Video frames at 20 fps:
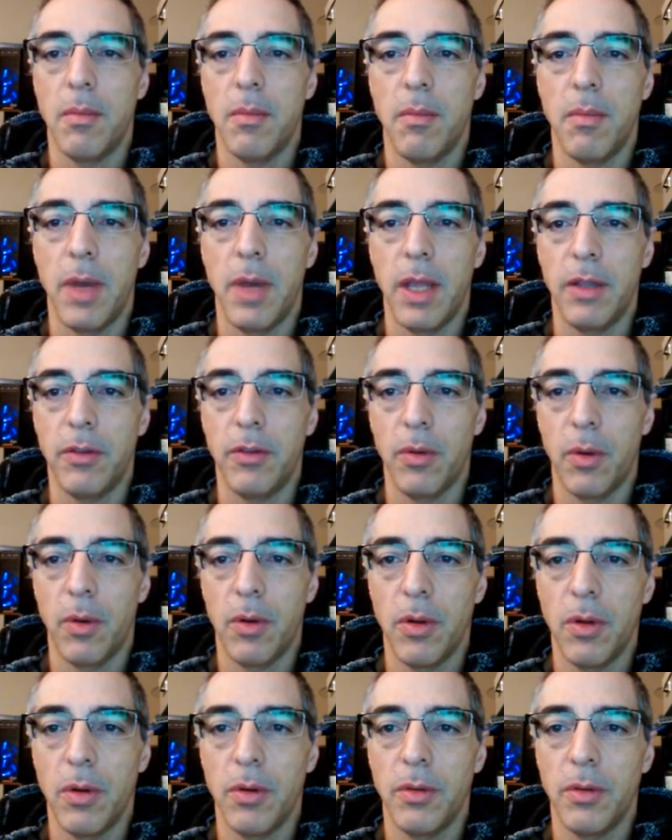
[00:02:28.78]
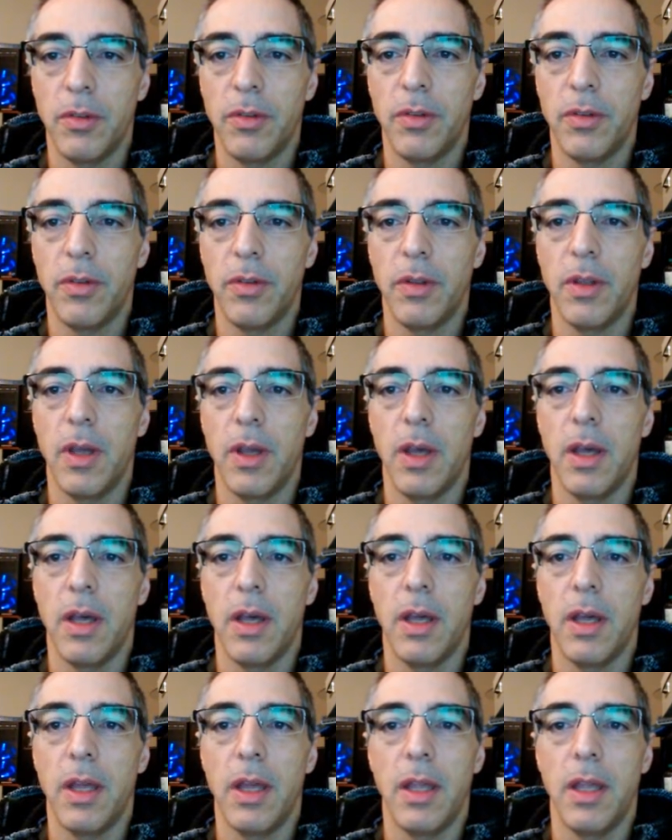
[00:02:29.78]
Mike Zordos,
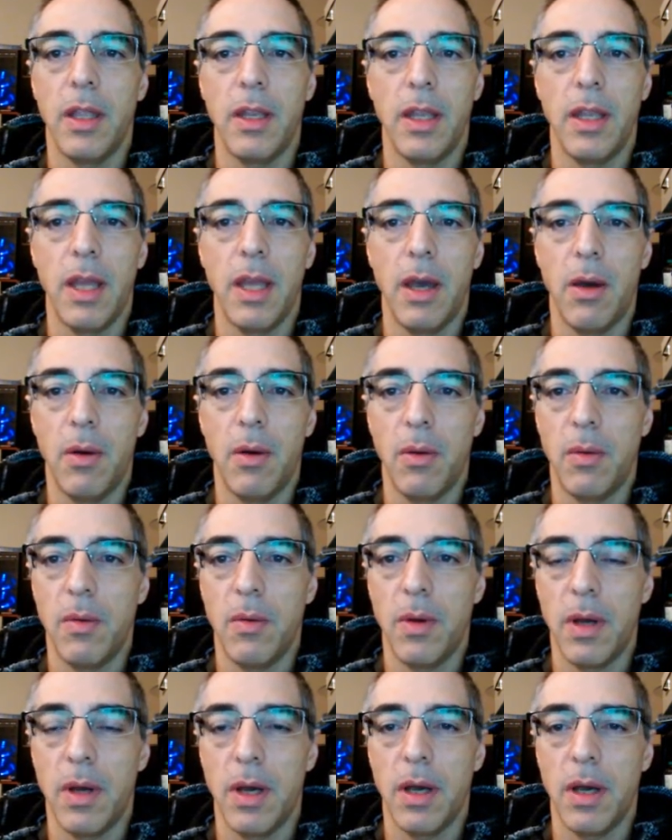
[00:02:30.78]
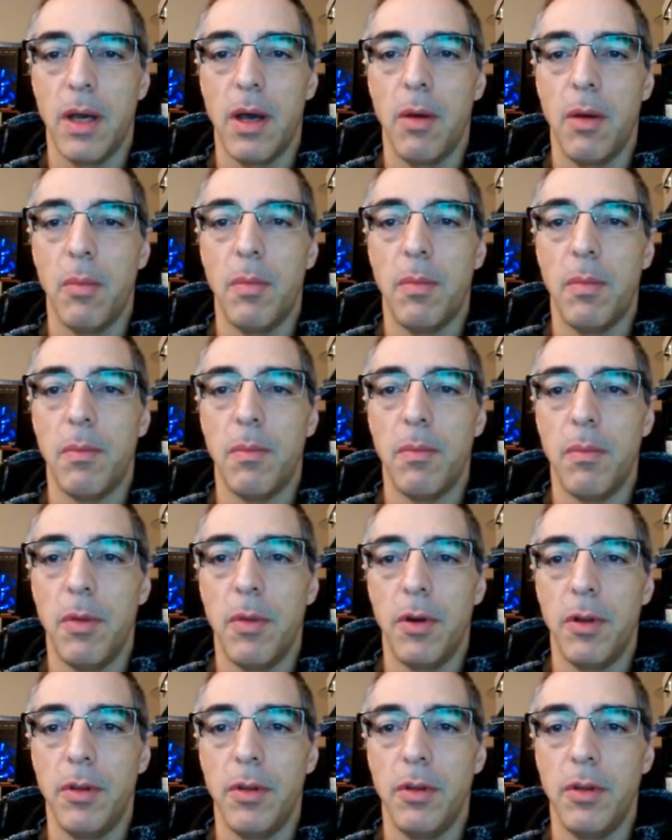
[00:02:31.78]
and now
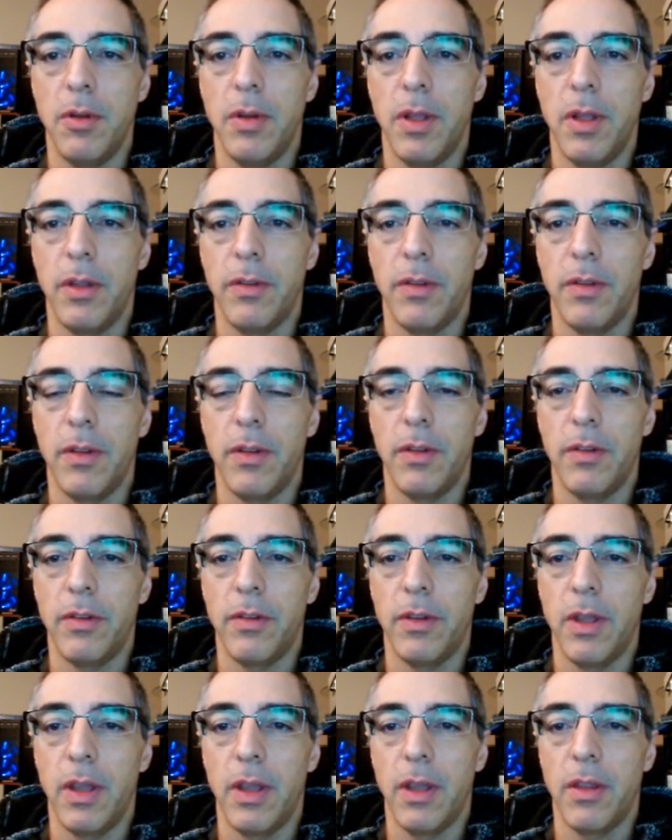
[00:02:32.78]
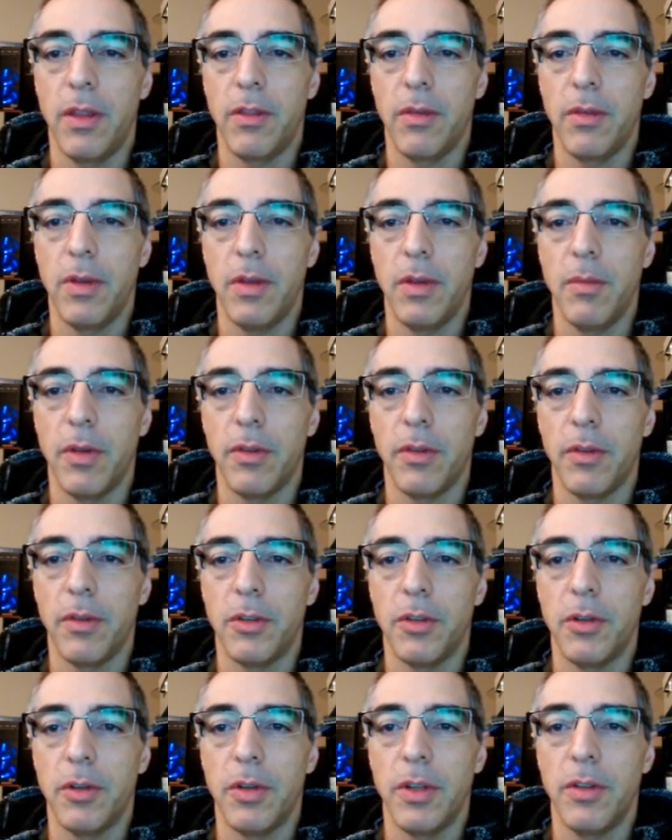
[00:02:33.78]
Alberto Nunez's 3D Muscle
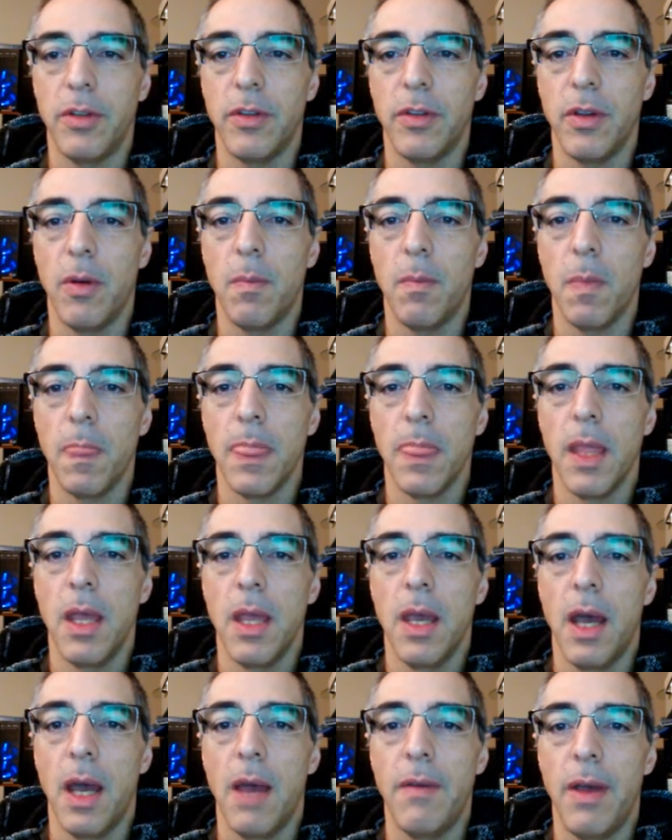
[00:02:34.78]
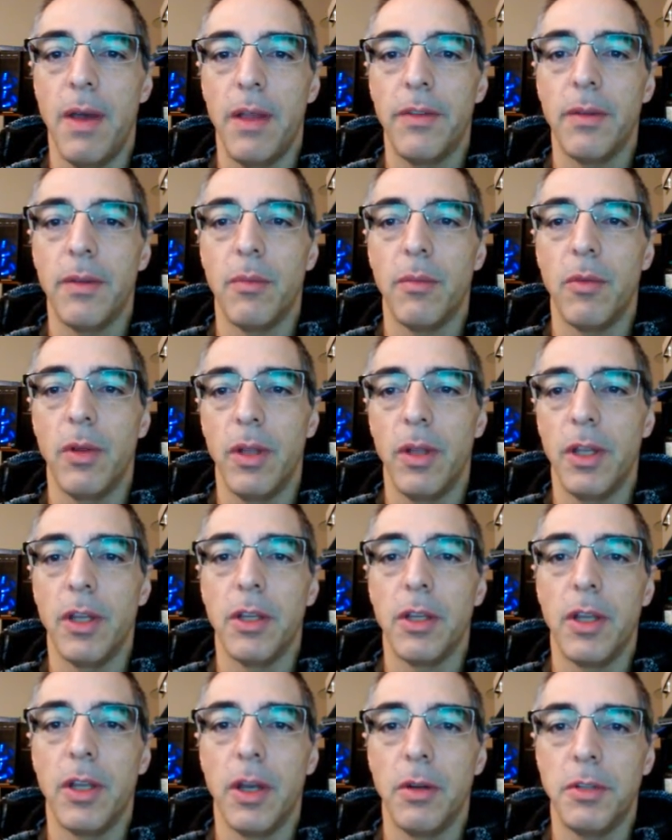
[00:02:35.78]
Journey. So I've had some really
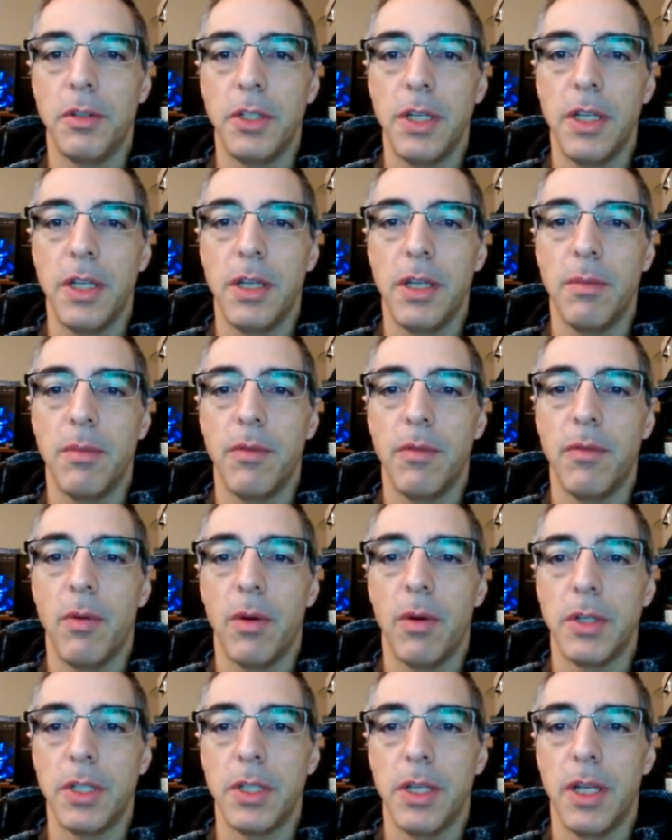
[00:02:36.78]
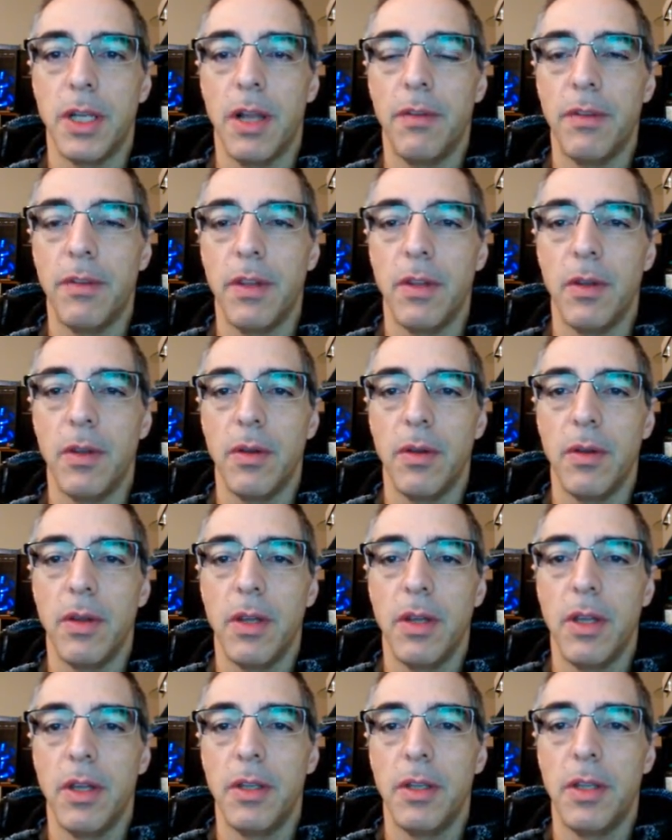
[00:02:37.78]
good coaching and been fortunate enough to
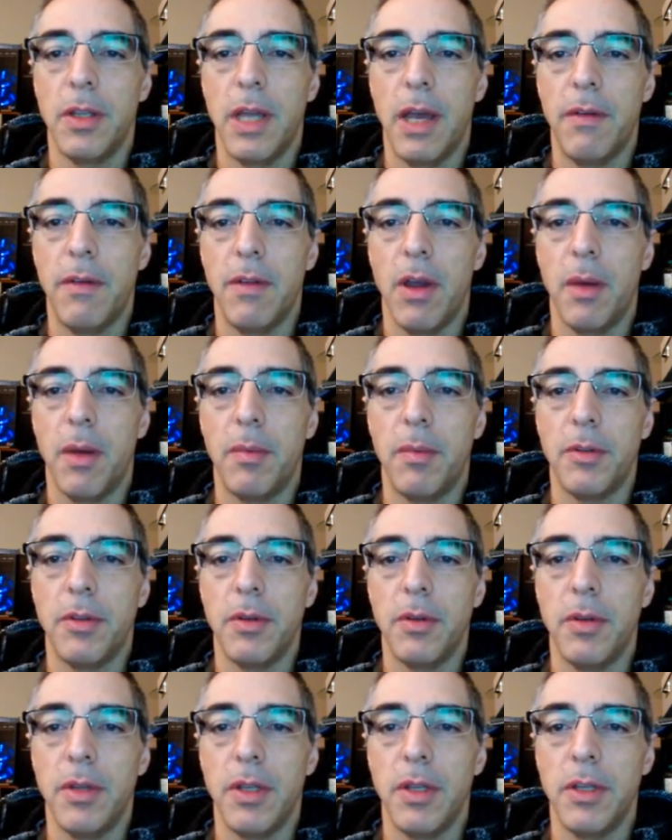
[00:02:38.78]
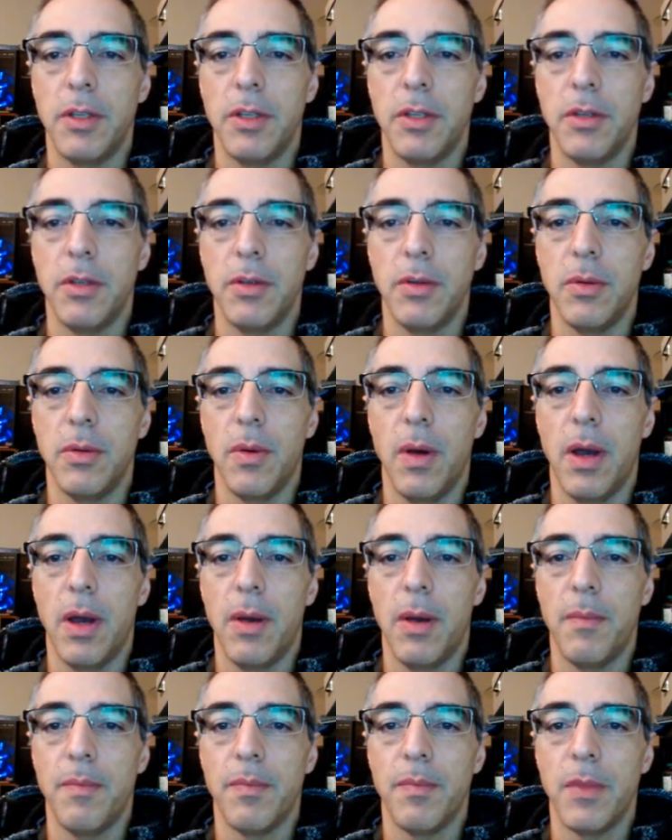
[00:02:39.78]
have the opportunity
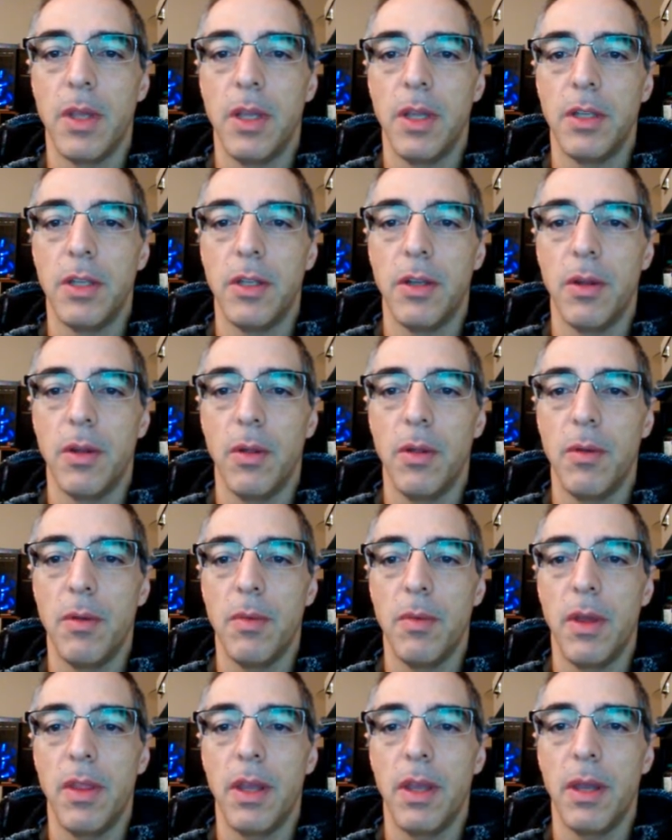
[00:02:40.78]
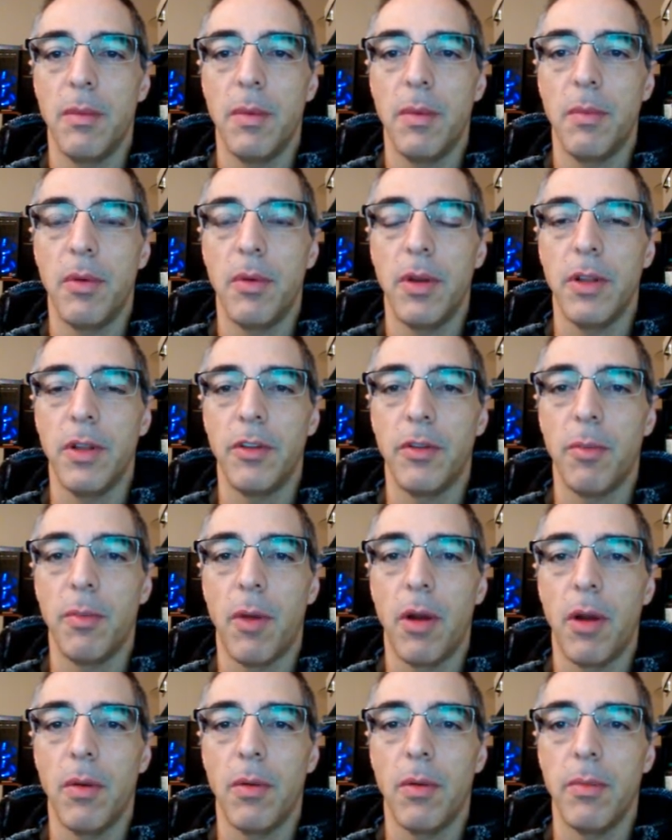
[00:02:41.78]
to know them. I think I've been pretty
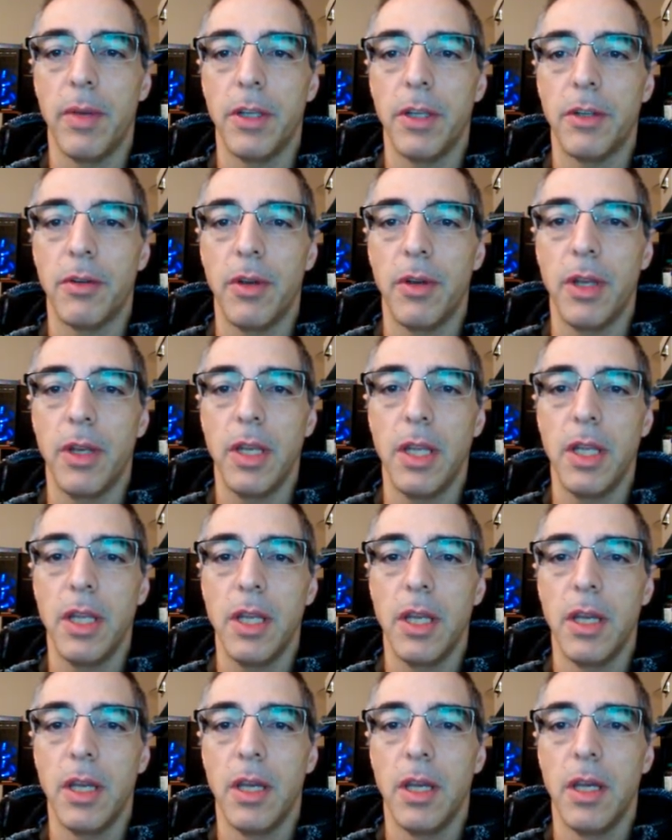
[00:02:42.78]
smart with my training